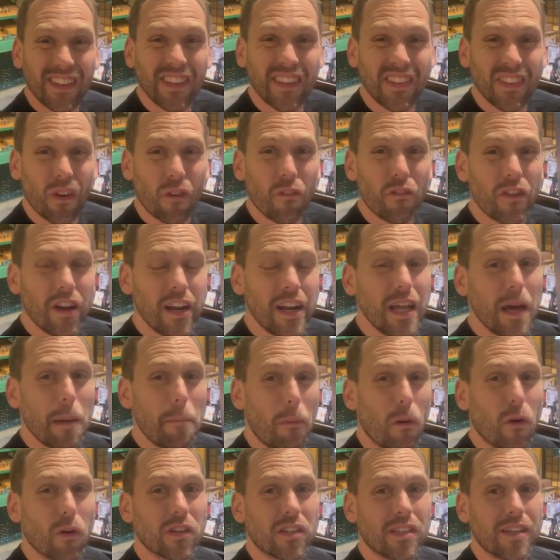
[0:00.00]
Not really a
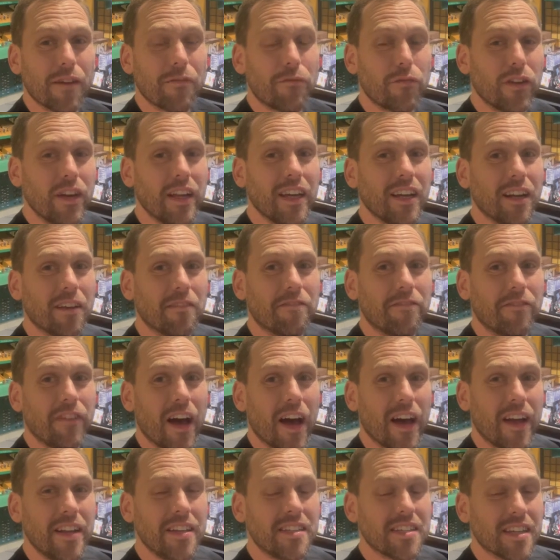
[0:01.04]
box set for an England
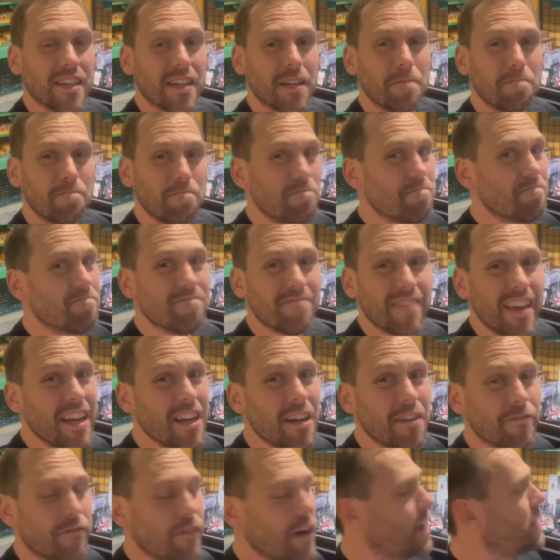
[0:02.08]
fan, is it?
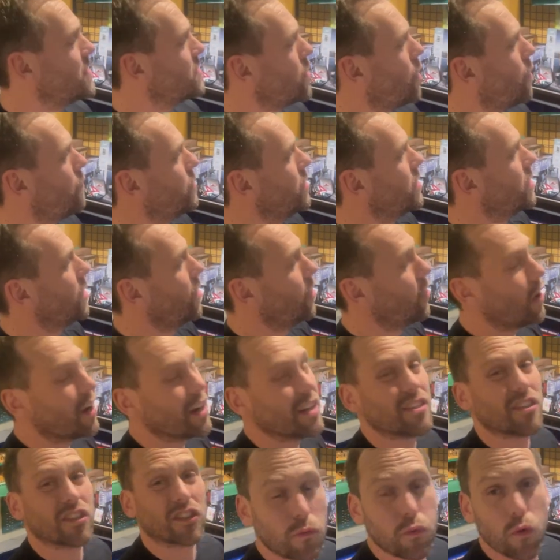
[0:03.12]
England fans aren't really going to like
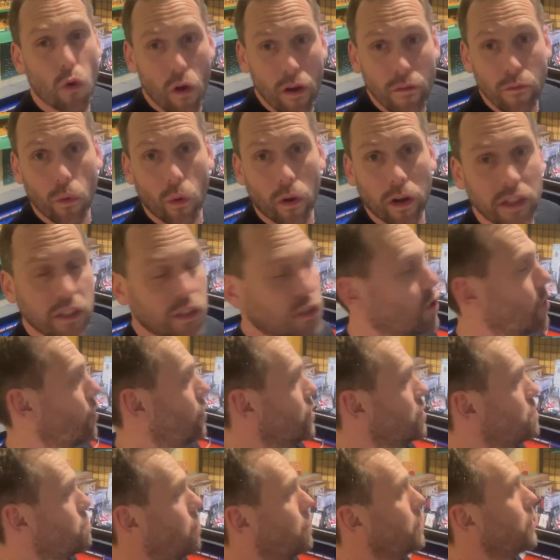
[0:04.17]
this. I'm sure everyone in
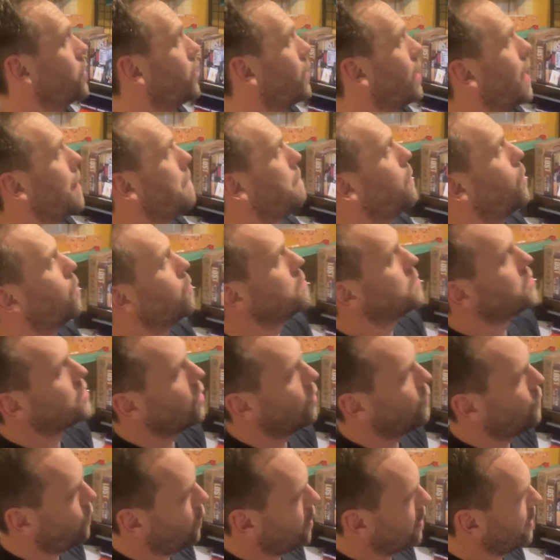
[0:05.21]
Scotland's probably gone out and bought
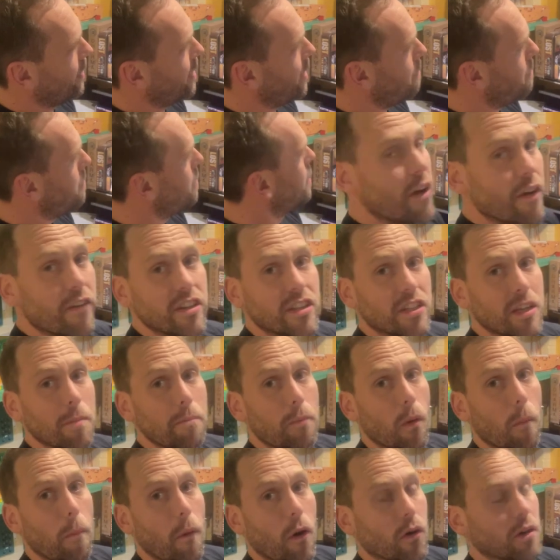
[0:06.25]
himself one of them. Very
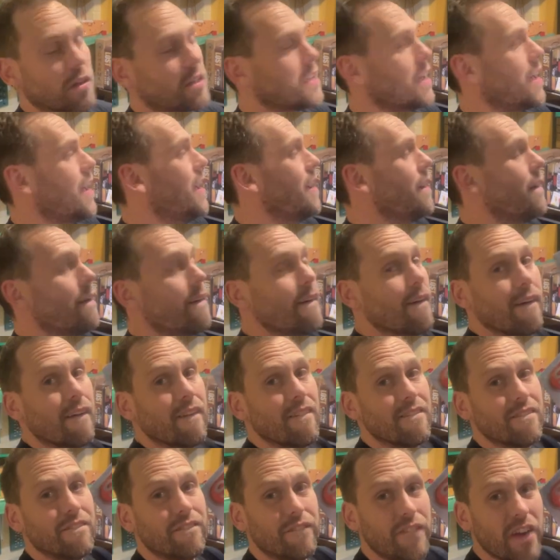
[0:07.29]
simple box set.
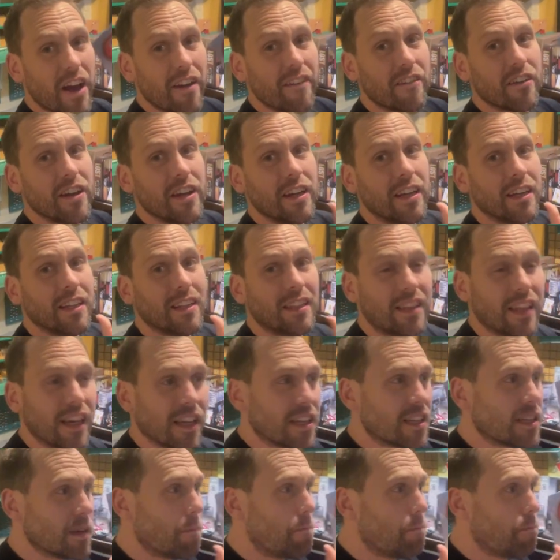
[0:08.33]
Very
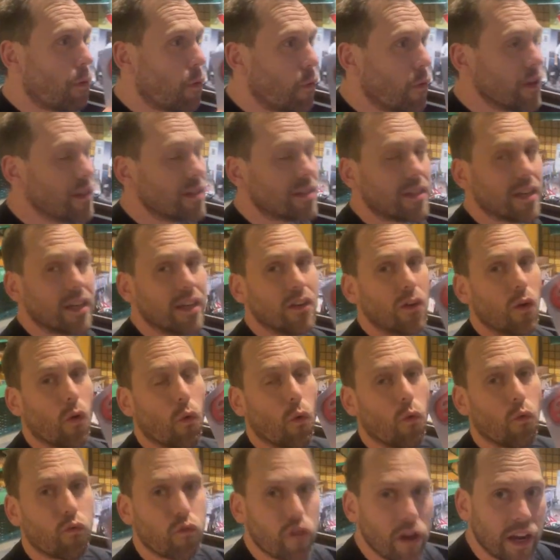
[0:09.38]
disappointing
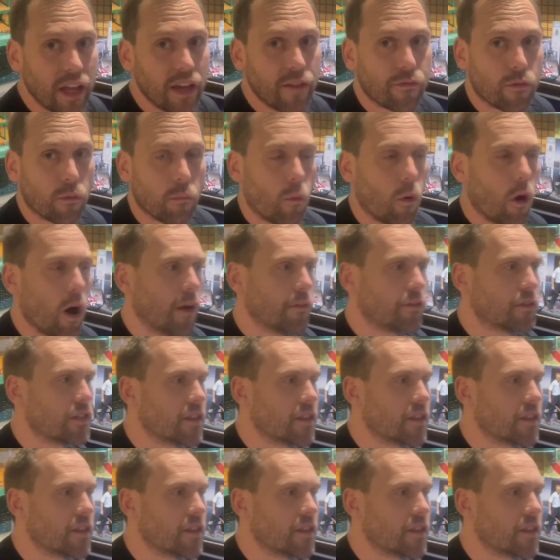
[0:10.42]
already from what I've